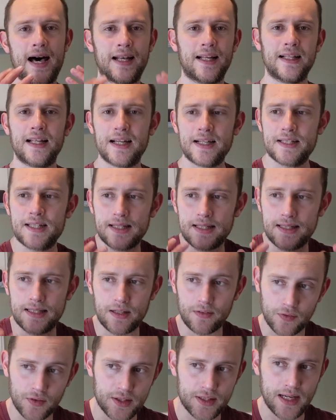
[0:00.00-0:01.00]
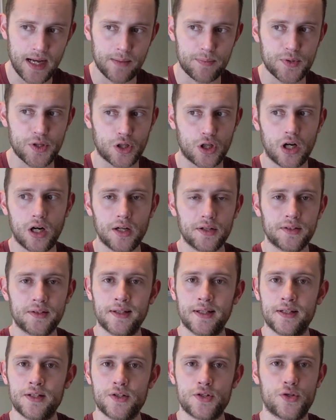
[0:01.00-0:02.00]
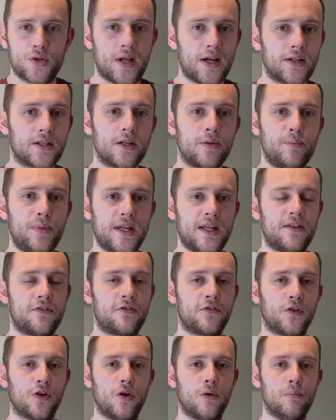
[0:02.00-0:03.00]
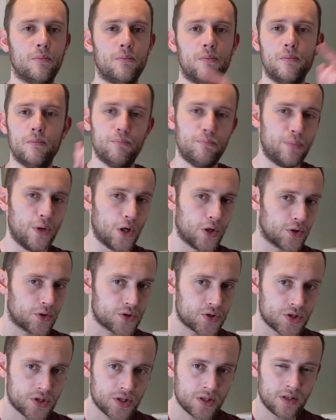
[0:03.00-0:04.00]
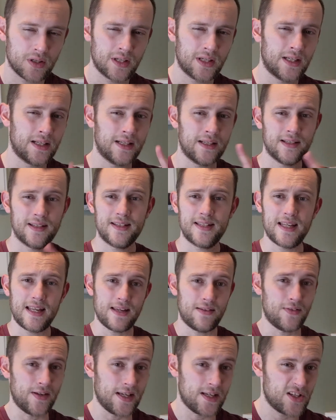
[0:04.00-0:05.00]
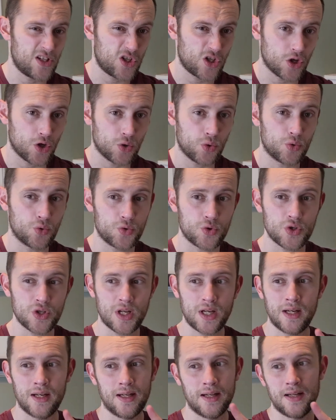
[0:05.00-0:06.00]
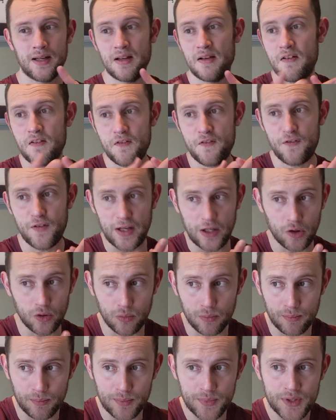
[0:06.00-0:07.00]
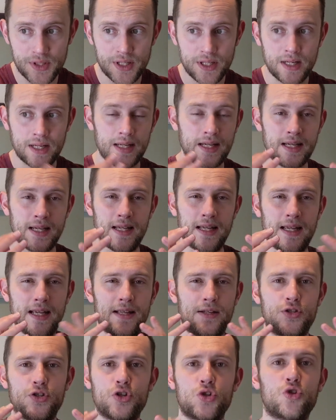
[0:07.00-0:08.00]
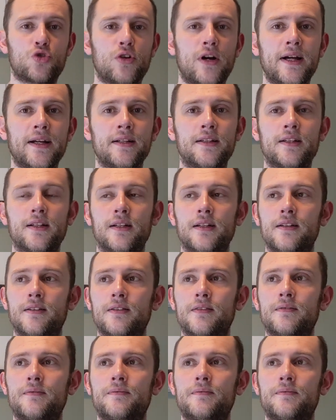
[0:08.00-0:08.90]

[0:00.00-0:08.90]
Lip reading: Analyzing different types of content, so that could be from books, TV shows, films. It's just trying to